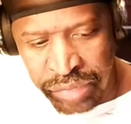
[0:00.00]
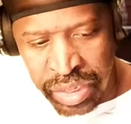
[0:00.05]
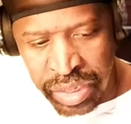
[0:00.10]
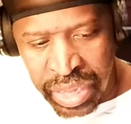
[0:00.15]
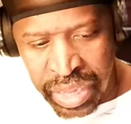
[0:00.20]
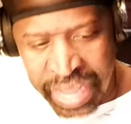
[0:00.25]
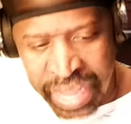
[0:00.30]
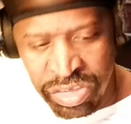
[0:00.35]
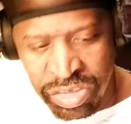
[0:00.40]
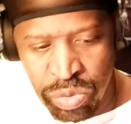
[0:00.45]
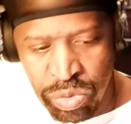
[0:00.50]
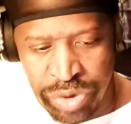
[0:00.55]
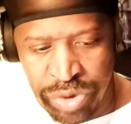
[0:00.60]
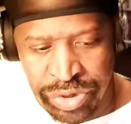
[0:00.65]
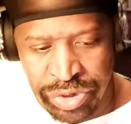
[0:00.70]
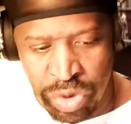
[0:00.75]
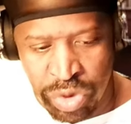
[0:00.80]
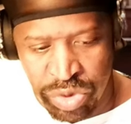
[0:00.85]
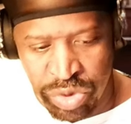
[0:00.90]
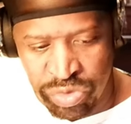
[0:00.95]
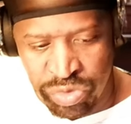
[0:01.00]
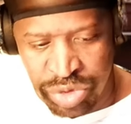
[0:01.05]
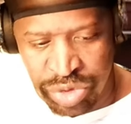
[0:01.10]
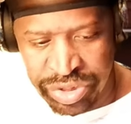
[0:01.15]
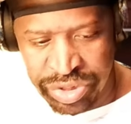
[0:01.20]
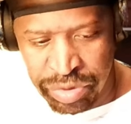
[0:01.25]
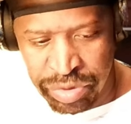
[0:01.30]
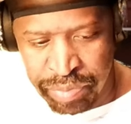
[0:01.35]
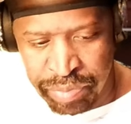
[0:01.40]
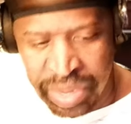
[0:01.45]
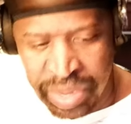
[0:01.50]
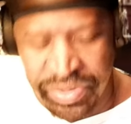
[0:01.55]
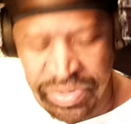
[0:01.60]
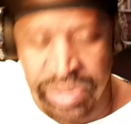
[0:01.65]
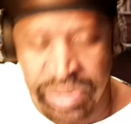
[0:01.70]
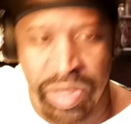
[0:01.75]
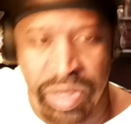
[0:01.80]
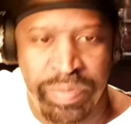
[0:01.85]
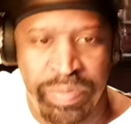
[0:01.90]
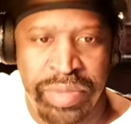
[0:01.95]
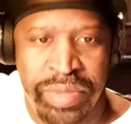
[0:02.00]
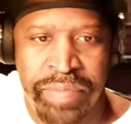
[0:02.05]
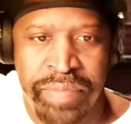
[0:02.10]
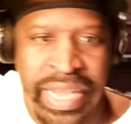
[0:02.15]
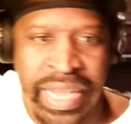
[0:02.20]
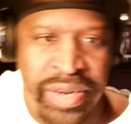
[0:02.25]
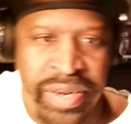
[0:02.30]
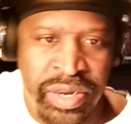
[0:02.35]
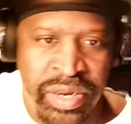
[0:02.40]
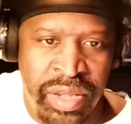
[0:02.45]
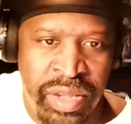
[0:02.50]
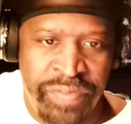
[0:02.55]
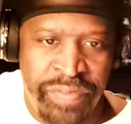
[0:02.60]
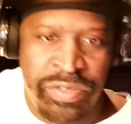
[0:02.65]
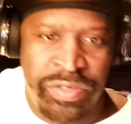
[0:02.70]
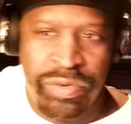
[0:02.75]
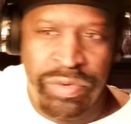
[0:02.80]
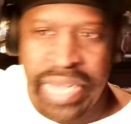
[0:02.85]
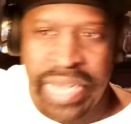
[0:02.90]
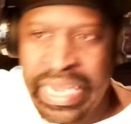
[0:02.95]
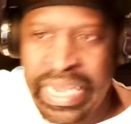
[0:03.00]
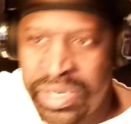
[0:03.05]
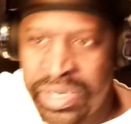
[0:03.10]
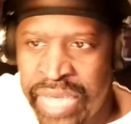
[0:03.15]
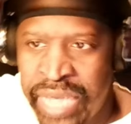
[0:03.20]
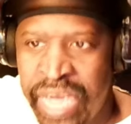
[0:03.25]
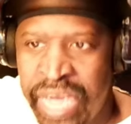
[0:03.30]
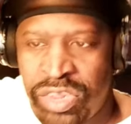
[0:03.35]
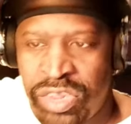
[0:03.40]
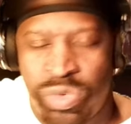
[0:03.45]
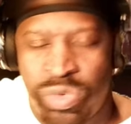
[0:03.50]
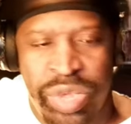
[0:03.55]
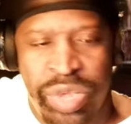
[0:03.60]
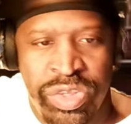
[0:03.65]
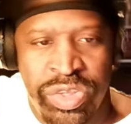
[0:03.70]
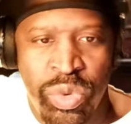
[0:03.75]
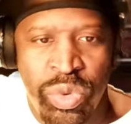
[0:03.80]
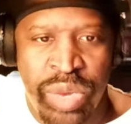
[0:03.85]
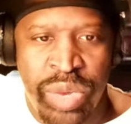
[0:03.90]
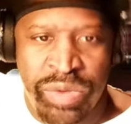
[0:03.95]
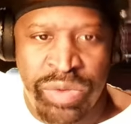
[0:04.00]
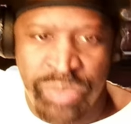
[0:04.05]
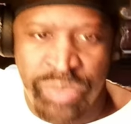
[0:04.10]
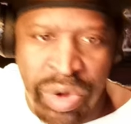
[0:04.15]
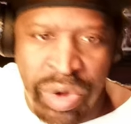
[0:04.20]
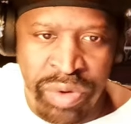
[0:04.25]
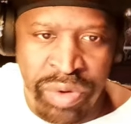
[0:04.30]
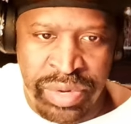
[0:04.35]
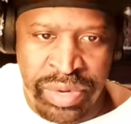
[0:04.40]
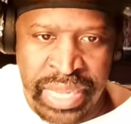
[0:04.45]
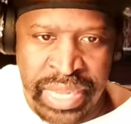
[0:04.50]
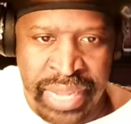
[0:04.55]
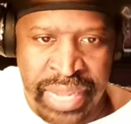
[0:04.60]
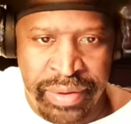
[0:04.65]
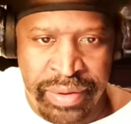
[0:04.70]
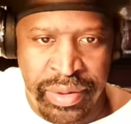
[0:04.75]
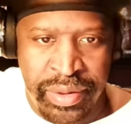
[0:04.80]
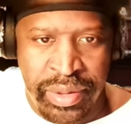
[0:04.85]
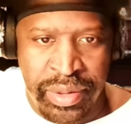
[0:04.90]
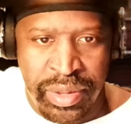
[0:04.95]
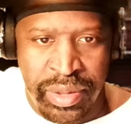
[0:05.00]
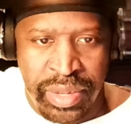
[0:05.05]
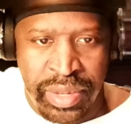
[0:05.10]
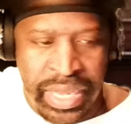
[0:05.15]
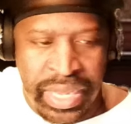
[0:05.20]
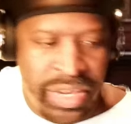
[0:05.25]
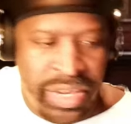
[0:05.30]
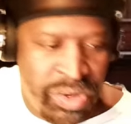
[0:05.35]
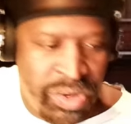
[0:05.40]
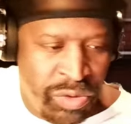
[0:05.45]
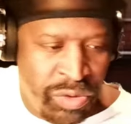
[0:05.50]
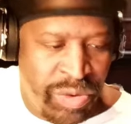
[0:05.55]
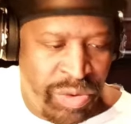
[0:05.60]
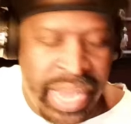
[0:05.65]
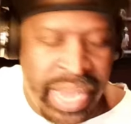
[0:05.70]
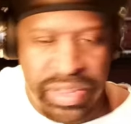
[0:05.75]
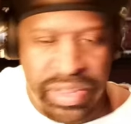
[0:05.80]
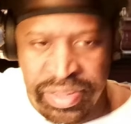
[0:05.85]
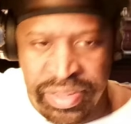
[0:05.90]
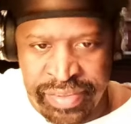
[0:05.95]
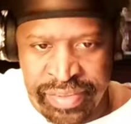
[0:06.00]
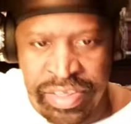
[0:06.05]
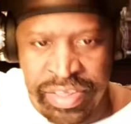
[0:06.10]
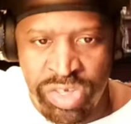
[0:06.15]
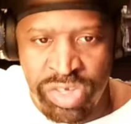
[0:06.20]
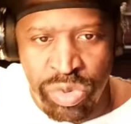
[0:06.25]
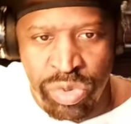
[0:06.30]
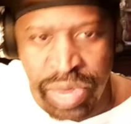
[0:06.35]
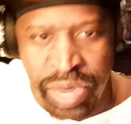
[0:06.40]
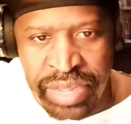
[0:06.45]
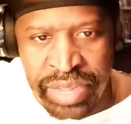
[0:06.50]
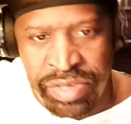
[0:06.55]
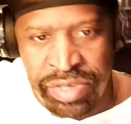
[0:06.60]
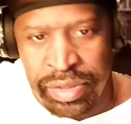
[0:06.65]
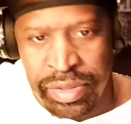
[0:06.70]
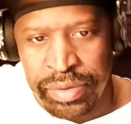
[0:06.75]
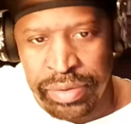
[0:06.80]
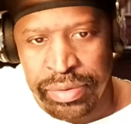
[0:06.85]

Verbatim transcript: I just want to know which one of you brothers gonna be man enough to acknowledge where you went wrong at and correct the situation